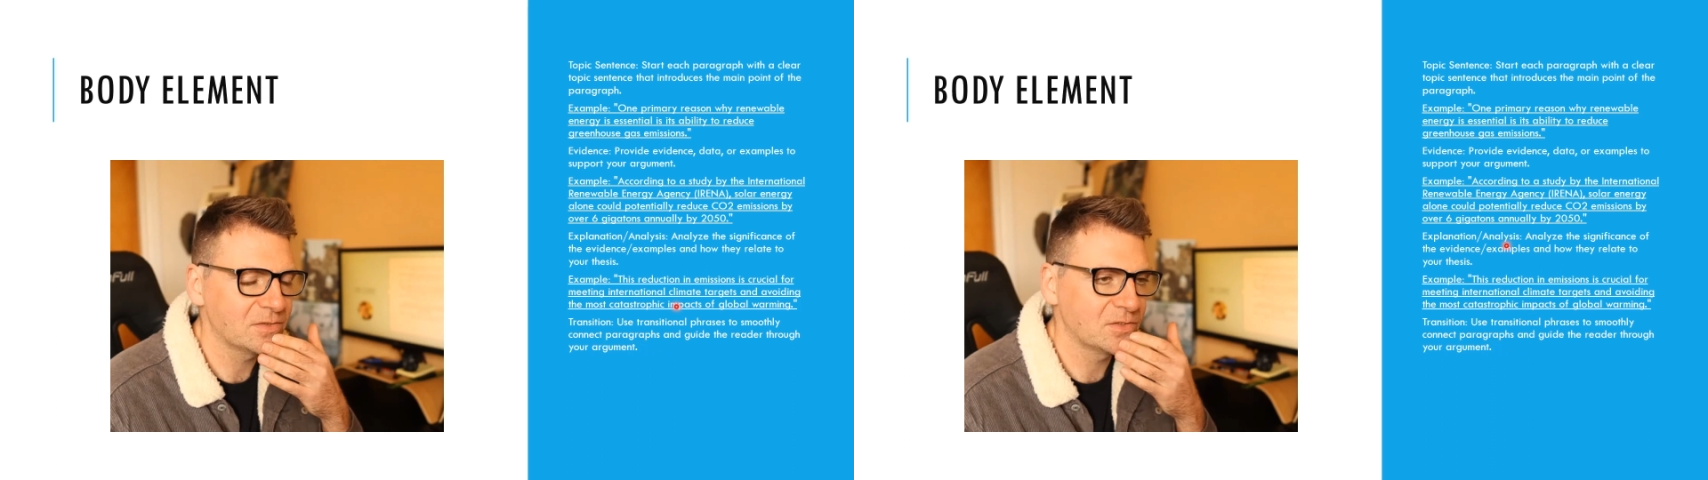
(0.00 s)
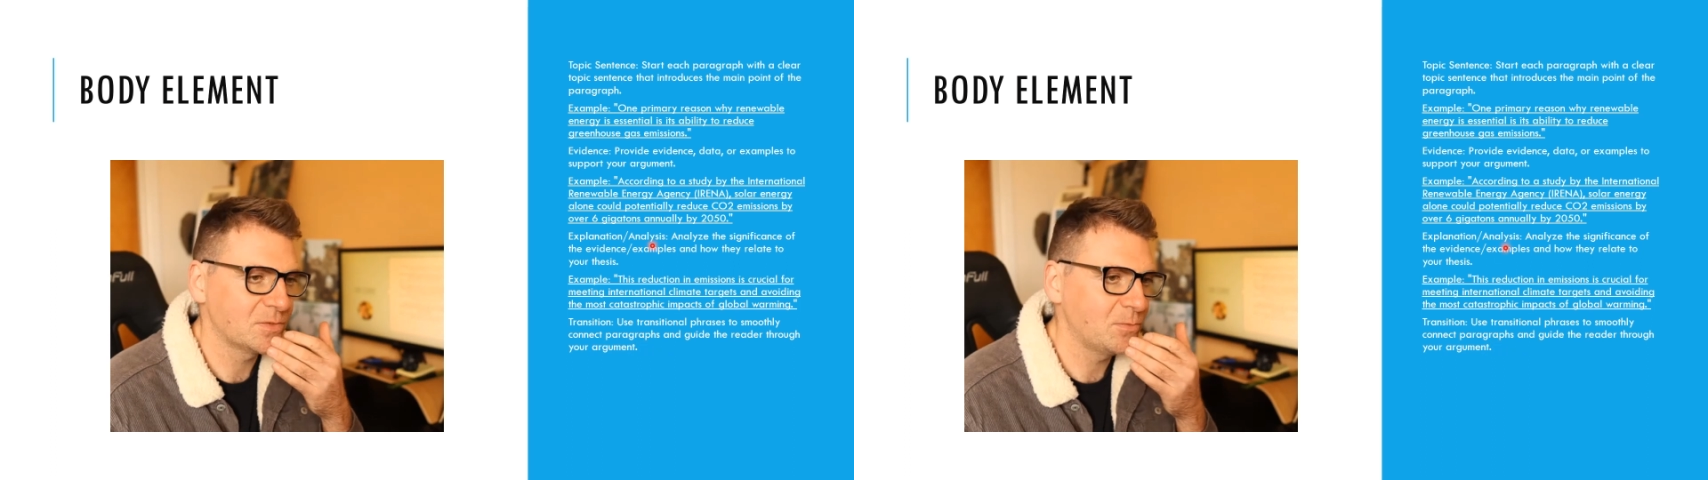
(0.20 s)
to
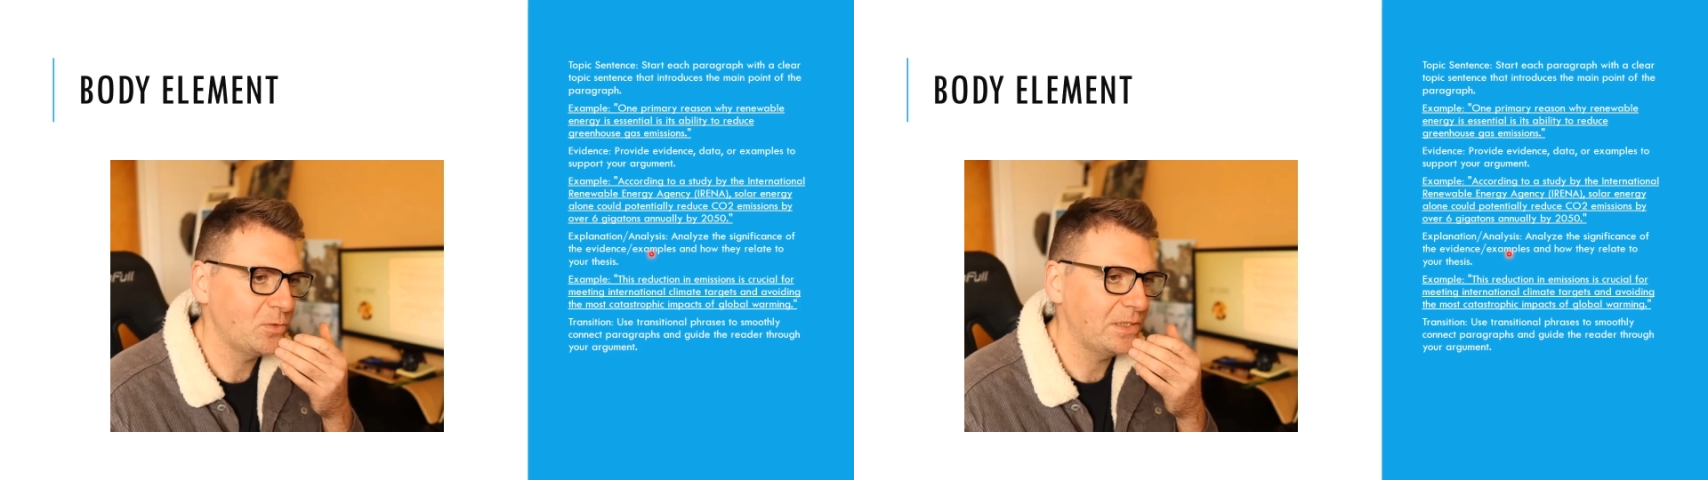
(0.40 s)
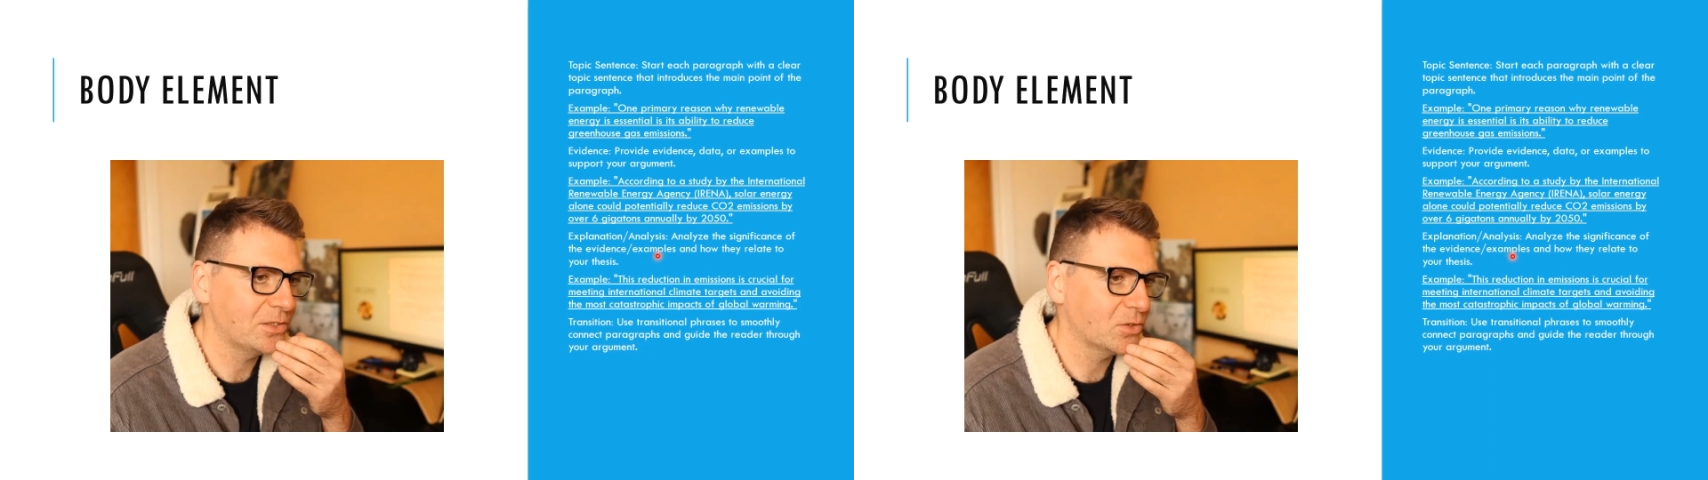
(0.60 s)

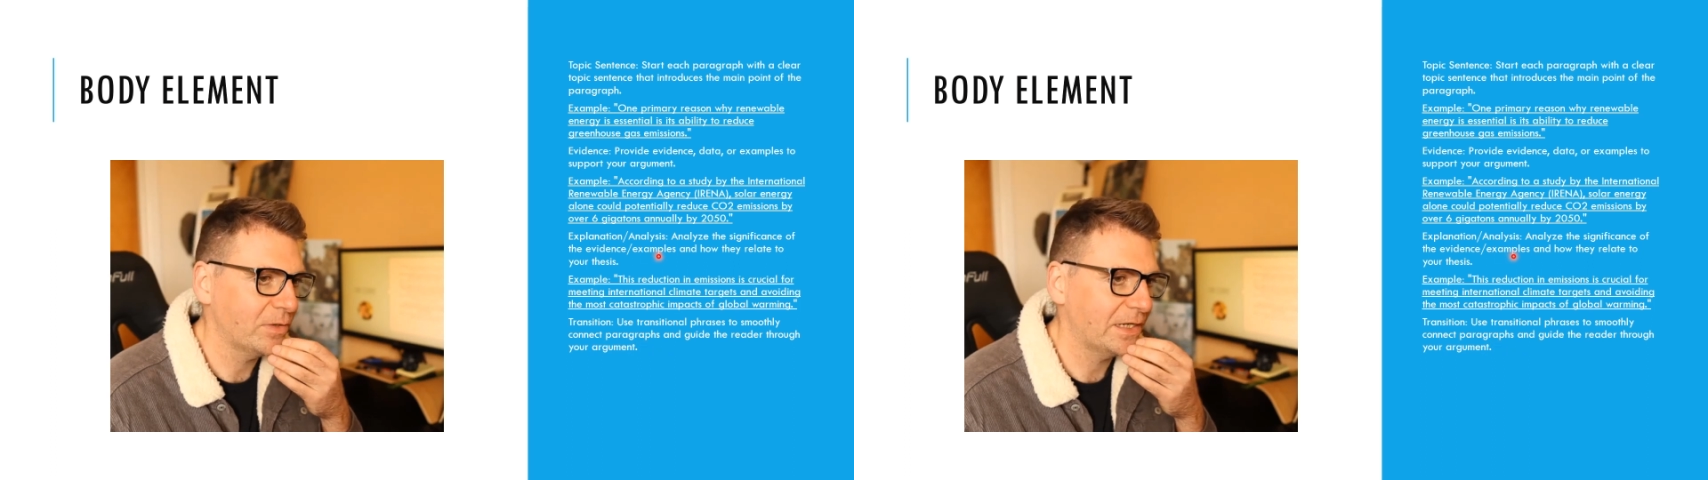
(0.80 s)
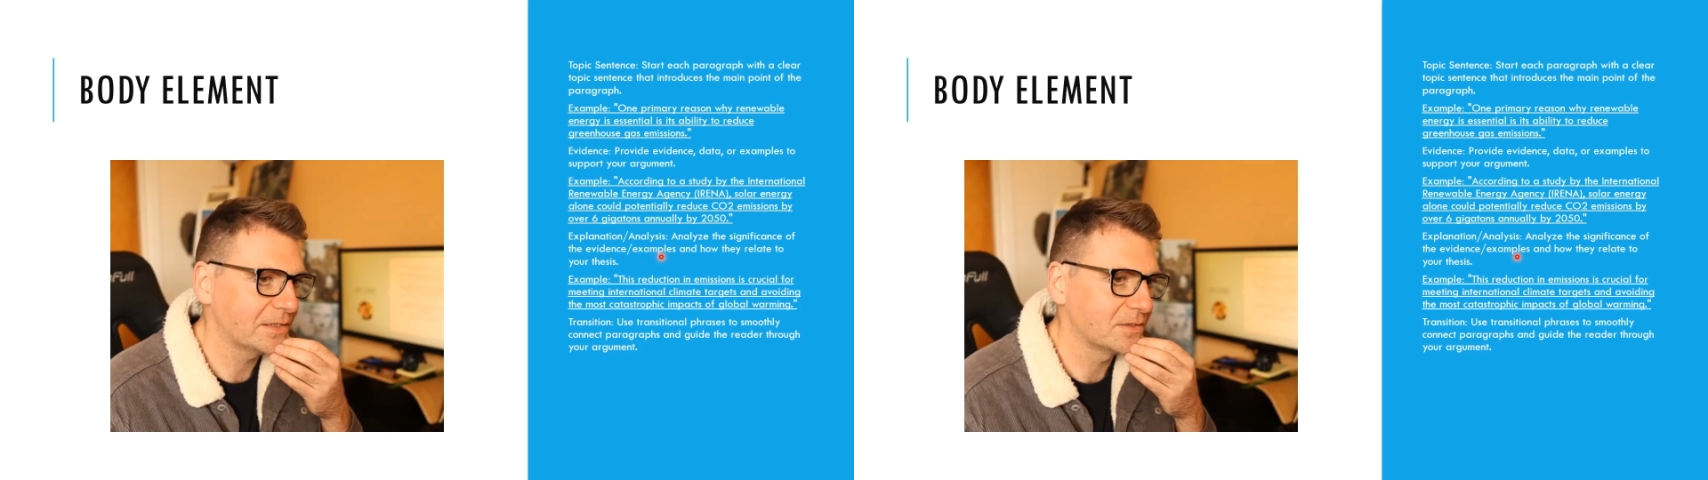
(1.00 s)
smoothly
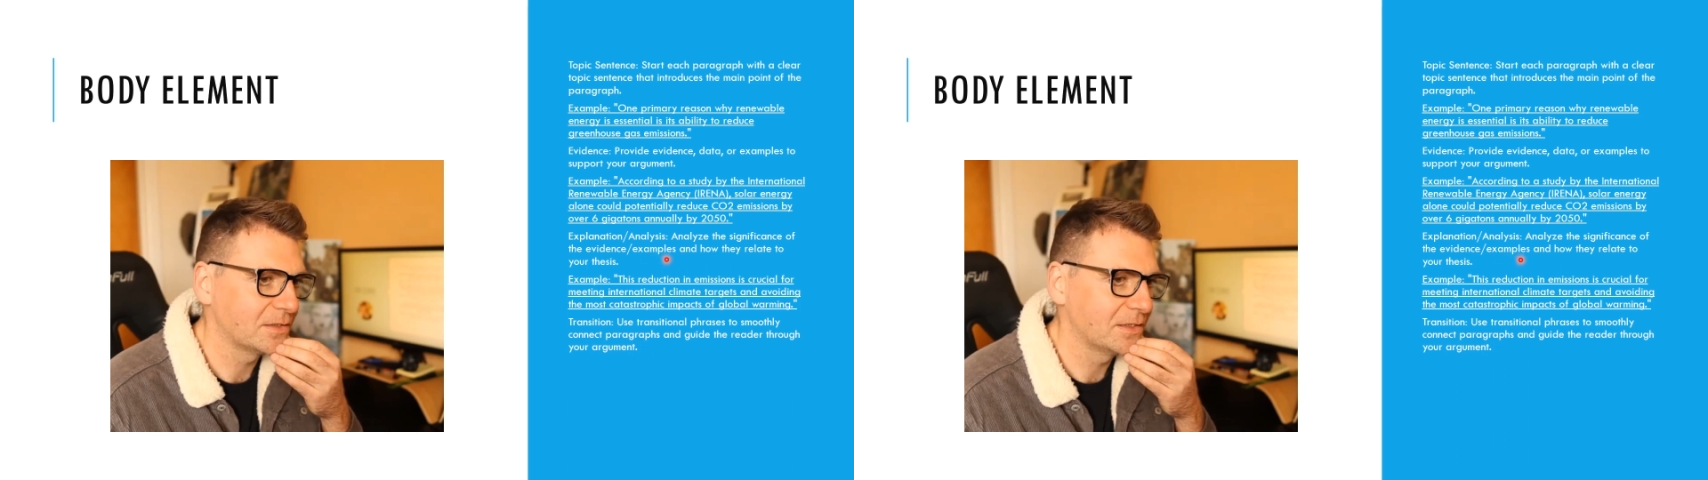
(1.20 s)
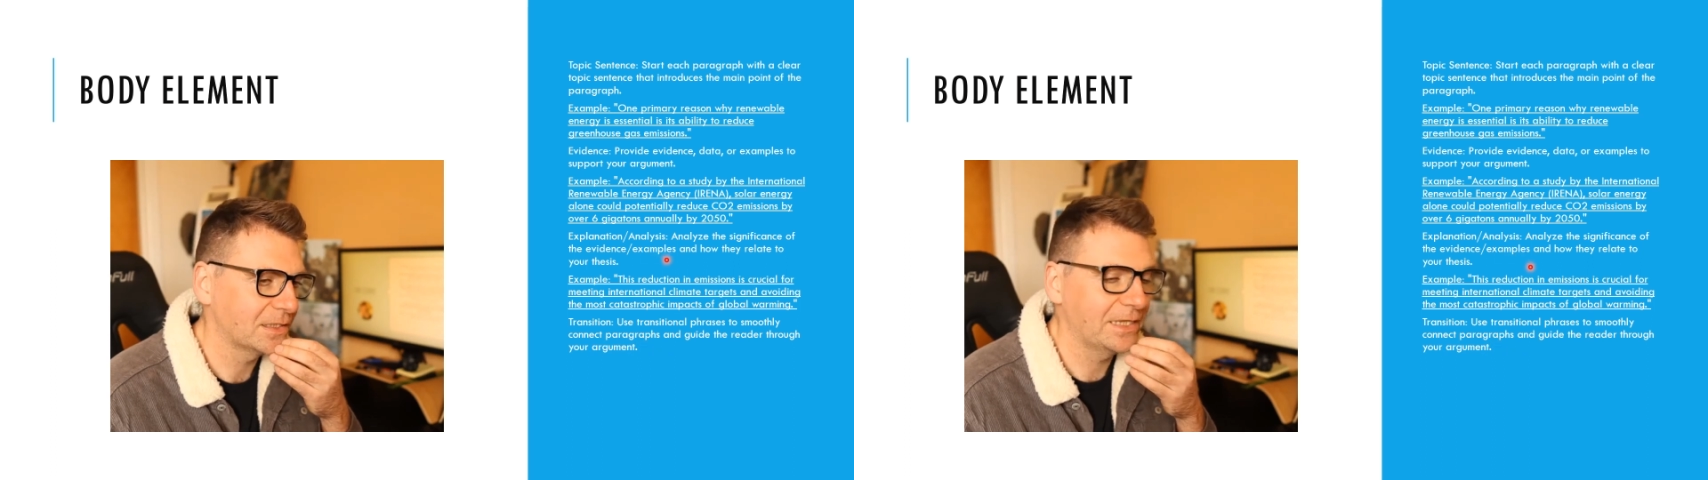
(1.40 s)

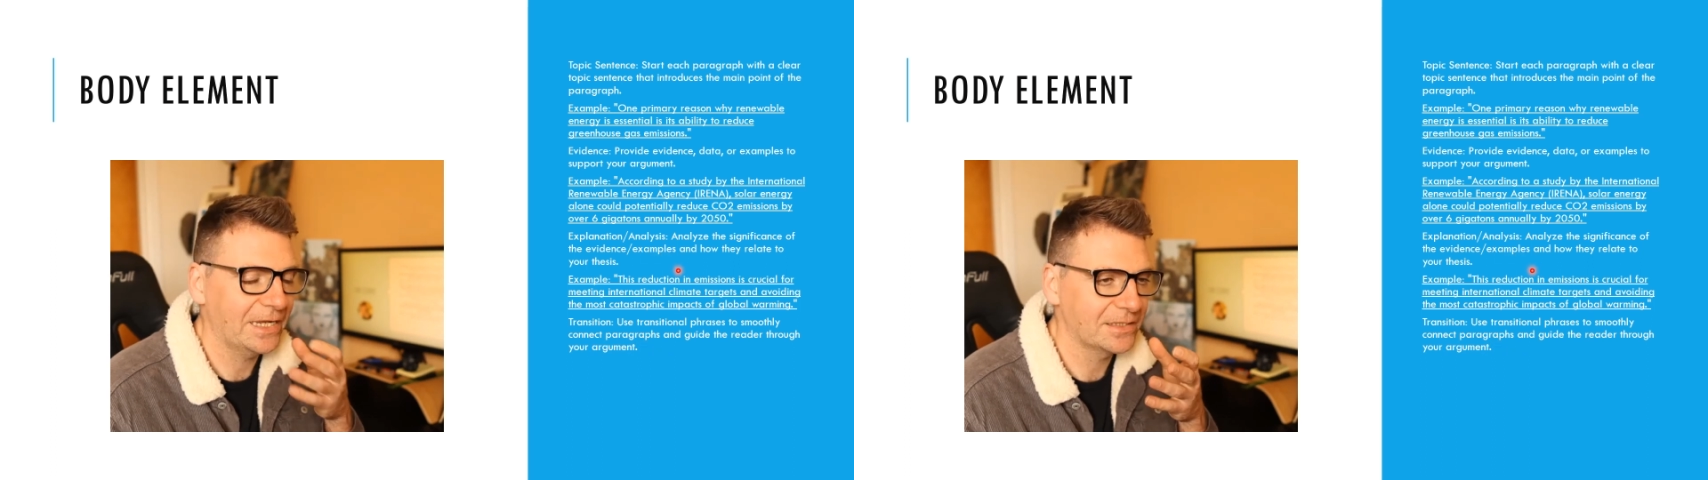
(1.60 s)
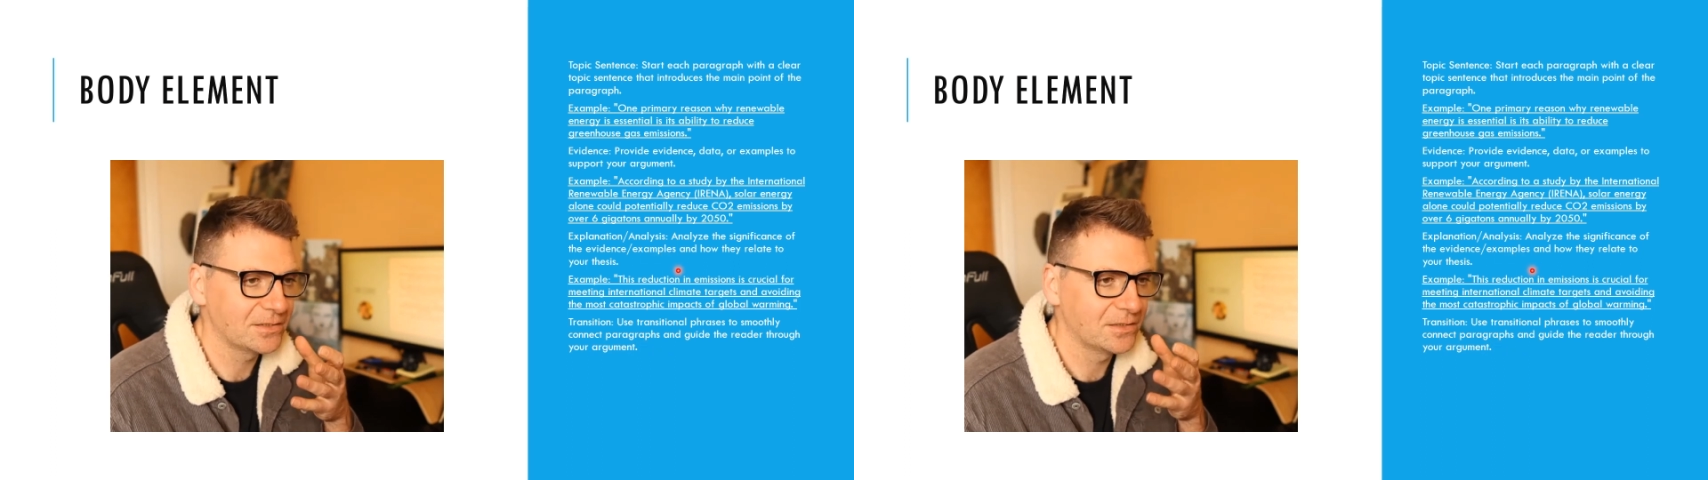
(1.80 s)
connect